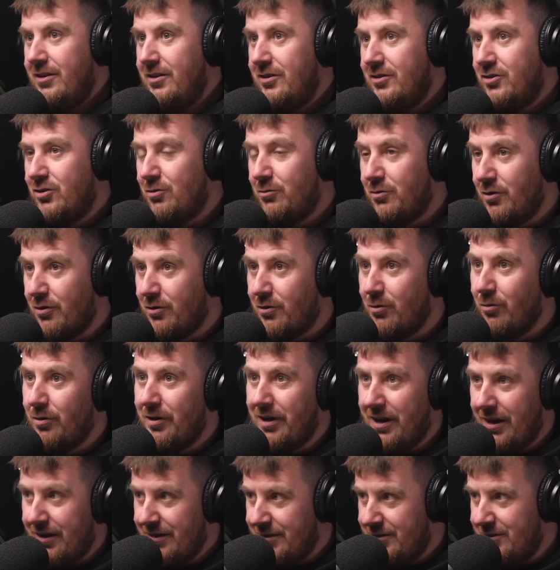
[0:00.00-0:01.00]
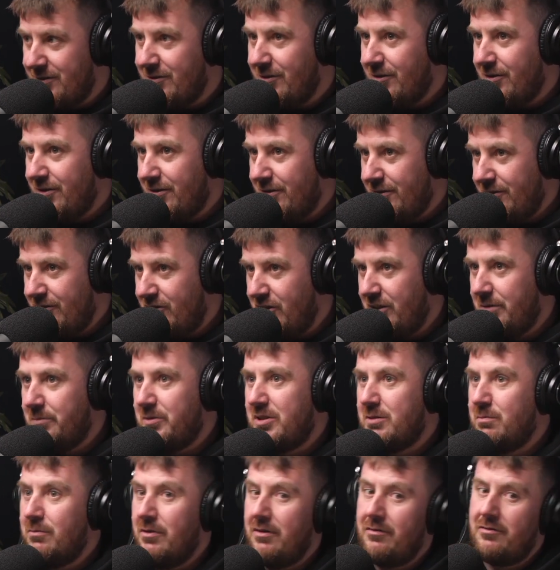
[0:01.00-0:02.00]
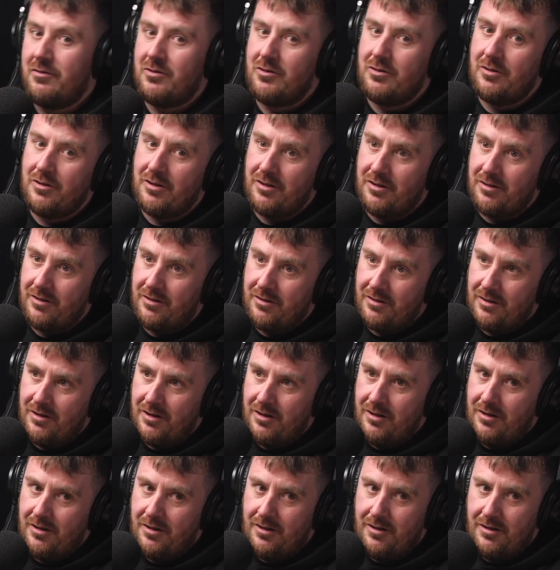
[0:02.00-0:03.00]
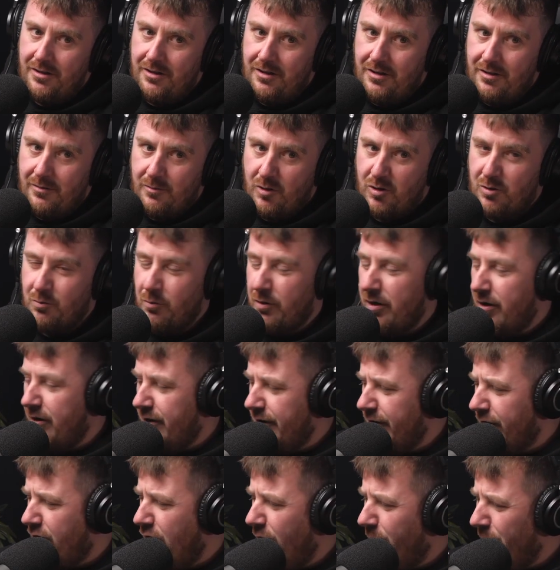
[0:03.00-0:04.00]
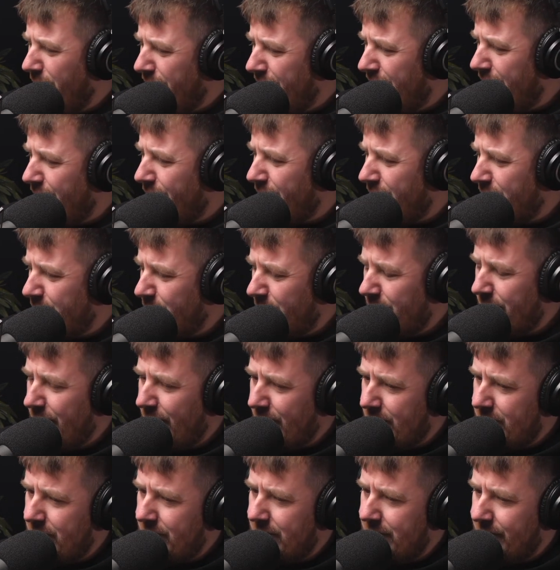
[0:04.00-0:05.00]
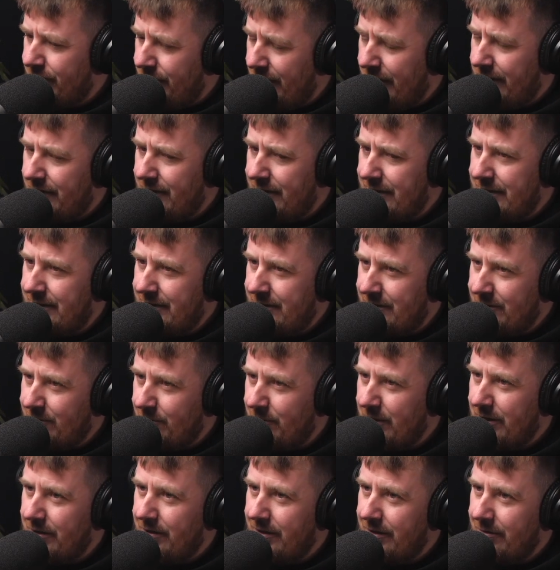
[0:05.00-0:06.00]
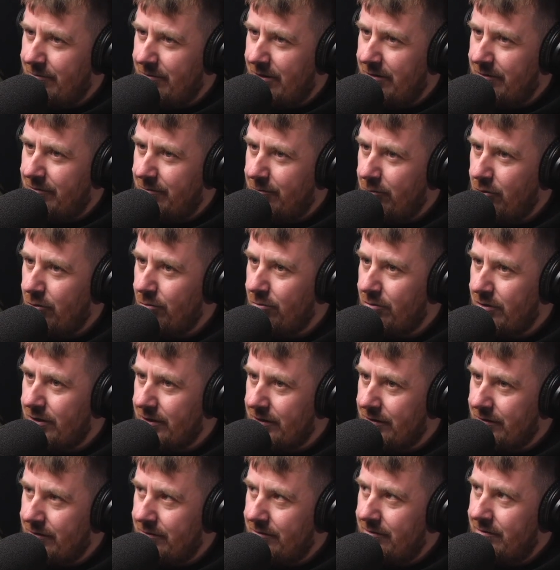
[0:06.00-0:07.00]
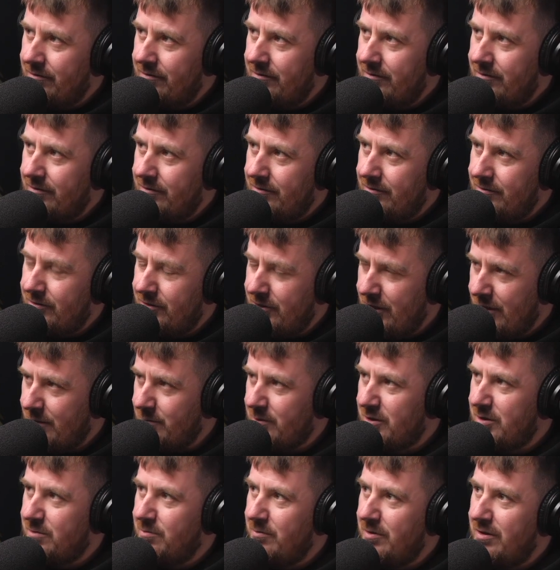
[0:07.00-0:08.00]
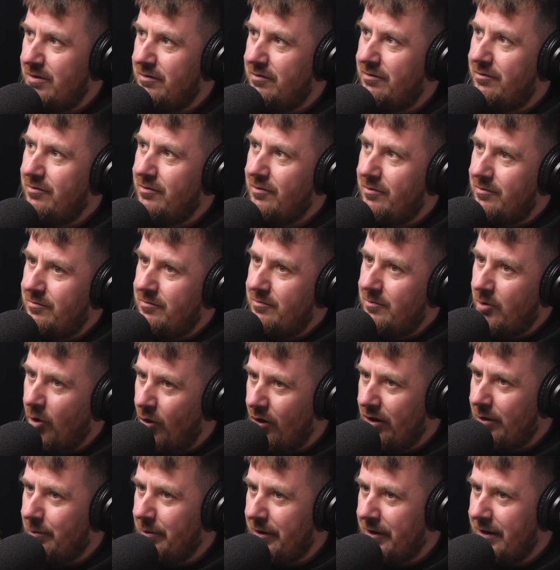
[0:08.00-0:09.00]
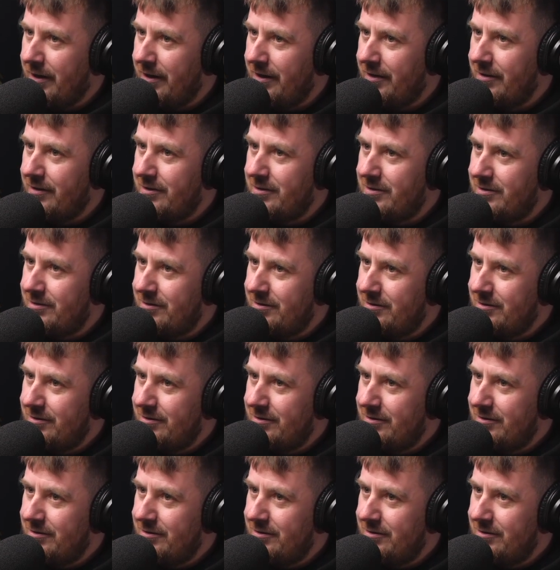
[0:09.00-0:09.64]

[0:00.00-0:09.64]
So you're going against your James Smiths, because we're in a couple of different, because we're not just fitness. So we're in with Rogan, James Smith, all the big hitters.